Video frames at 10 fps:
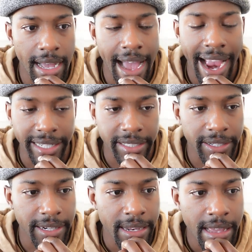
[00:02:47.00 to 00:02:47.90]

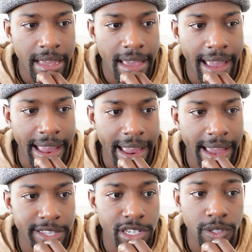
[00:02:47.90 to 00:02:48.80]
actor,
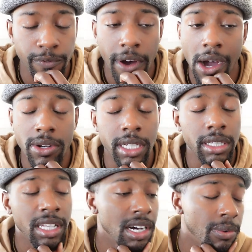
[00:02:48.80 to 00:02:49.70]
and just falling
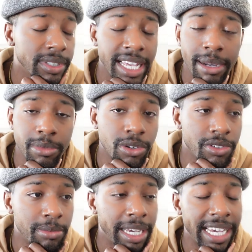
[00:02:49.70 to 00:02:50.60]
in love with that
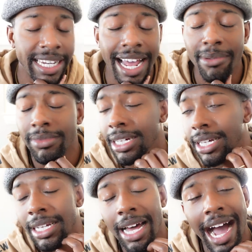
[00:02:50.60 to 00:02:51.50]
movie, man. And
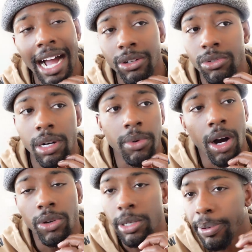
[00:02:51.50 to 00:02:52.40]
I grew up with
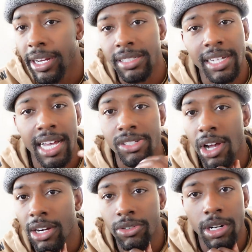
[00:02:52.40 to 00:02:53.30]
older parents, guys, so
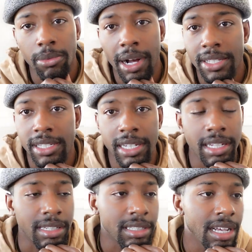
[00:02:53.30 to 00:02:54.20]
I grew up
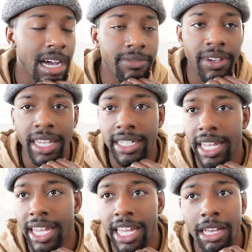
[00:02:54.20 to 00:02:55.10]
watching Claude Van
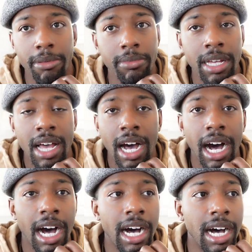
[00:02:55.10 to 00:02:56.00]
Damme,
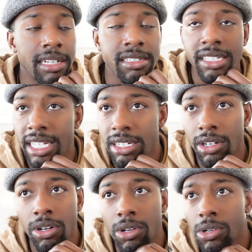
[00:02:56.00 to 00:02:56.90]

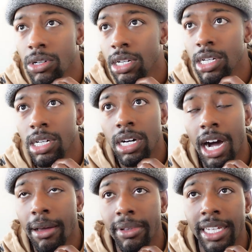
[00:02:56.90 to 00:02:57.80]
Siegel.
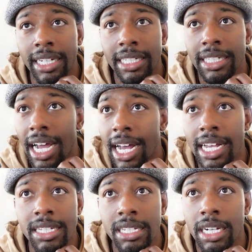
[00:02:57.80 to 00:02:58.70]
I mean,
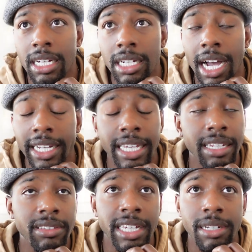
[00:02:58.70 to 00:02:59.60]
gosh, I can't
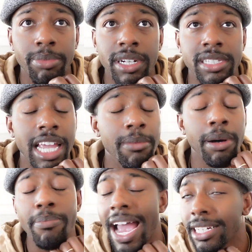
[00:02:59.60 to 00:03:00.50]
even think of bro's name,
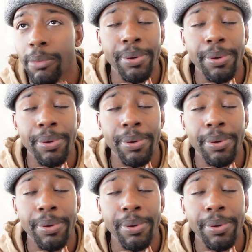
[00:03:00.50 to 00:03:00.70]
but Magnum